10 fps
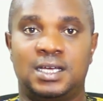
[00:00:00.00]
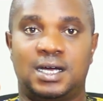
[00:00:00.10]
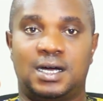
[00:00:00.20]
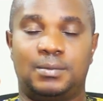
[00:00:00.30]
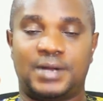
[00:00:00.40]

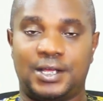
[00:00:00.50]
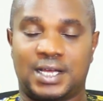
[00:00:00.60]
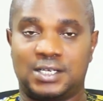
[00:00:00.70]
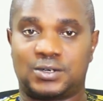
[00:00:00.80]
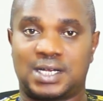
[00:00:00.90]
that you
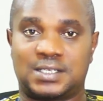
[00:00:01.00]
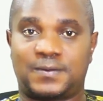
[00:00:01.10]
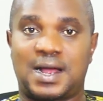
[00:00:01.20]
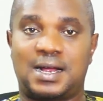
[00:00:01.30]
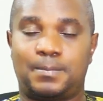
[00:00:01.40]
can
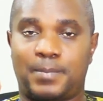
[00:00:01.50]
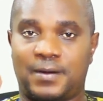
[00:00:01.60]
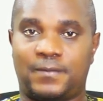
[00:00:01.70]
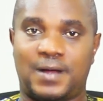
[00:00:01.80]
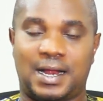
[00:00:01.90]
transfer
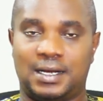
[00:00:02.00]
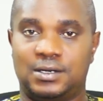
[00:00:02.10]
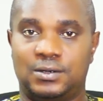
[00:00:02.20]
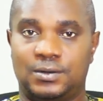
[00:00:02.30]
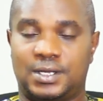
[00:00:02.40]
per
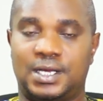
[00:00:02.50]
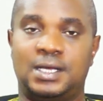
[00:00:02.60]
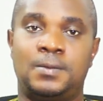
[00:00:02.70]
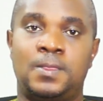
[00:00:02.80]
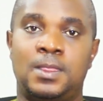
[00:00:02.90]
file.
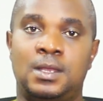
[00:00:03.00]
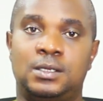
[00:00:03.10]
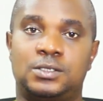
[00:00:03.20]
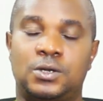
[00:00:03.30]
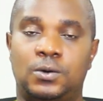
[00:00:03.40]
Okay,
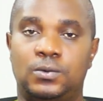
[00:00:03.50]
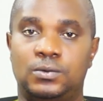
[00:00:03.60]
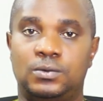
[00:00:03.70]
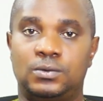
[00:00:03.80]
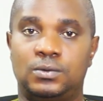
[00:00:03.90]

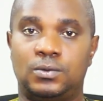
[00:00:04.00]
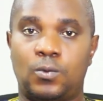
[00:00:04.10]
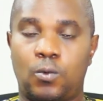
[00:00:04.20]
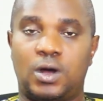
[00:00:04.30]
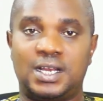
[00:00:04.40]
so
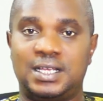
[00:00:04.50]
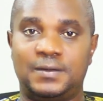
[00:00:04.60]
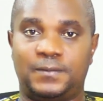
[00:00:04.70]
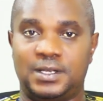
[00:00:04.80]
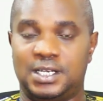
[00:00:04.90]
what
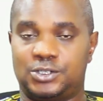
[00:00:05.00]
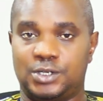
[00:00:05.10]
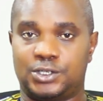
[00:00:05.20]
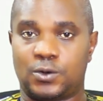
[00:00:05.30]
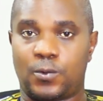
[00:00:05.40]
if in a
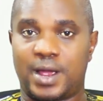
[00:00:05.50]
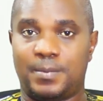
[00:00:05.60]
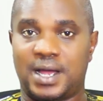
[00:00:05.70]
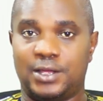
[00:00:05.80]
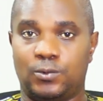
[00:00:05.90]
situation
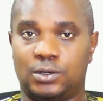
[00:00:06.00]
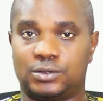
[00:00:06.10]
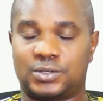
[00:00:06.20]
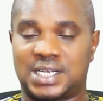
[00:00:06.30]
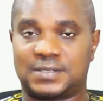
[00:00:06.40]
whereby you want
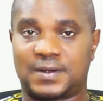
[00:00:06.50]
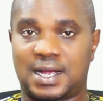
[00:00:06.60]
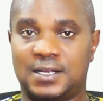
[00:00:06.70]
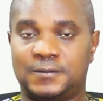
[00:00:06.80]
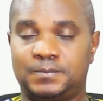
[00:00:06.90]
to
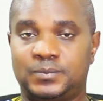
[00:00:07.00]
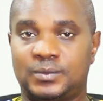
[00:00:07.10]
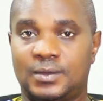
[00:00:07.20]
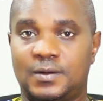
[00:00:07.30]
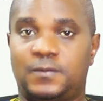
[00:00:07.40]
transfer
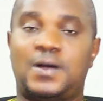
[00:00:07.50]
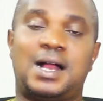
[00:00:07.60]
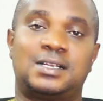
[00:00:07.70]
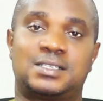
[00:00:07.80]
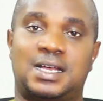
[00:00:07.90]

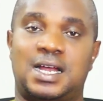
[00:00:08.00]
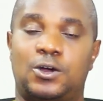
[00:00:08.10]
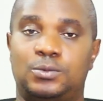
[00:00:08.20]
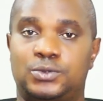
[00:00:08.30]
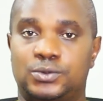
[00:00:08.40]
files that
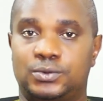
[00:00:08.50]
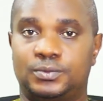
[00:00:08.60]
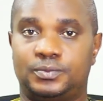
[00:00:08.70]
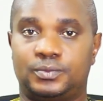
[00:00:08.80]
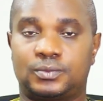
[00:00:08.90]
are up to
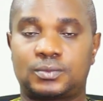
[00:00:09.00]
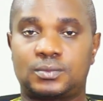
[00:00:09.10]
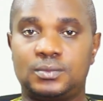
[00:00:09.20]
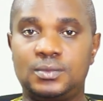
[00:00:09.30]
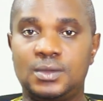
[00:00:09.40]

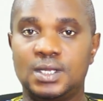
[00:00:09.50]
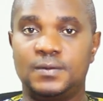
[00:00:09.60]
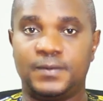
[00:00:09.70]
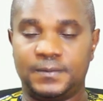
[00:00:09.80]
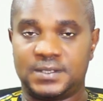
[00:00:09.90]

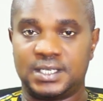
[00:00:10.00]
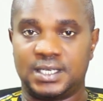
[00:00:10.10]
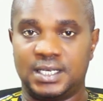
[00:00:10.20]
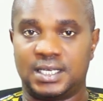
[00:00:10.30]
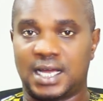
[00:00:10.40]
50
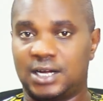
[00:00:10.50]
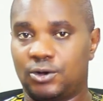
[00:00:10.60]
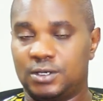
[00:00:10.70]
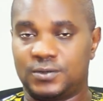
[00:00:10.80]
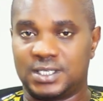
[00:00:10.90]
gig and
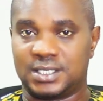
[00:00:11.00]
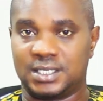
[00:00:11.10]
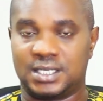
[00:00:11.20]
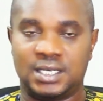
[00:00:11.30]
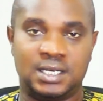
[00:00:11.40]
100
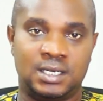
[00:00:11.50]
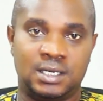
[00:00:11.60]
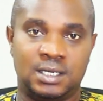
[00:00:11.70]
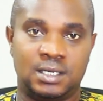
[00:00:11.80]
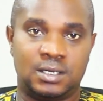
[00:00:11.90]
gig?
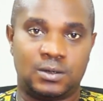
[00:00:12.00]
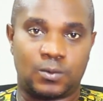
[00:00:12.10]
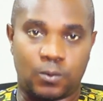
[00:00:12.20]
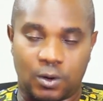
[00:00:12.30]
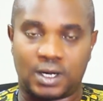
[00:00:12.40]

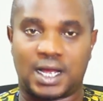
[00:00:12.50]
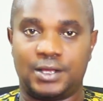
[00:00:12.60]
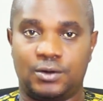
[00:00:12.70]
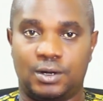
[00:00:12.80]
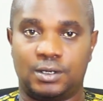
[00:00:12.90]
What are
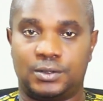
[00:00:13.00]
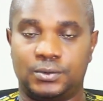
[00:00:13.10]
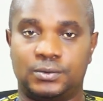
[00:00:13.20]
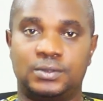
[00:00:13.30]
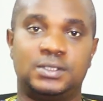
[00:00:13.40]
you going to
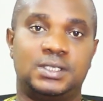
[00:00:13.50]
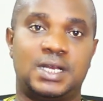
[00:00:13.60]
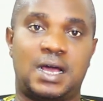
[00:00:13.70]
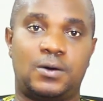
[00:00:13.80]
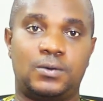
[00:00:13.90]
do?
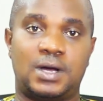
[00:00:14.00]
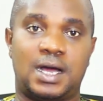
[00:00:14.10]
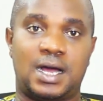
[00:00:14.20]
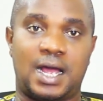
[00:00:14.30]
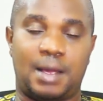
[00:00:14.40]
Now,
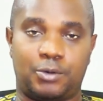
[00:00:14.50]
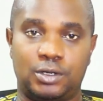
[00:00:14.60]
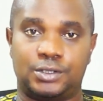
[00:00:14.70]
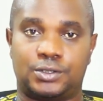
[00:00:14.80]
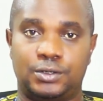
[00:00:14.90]
I'm going to show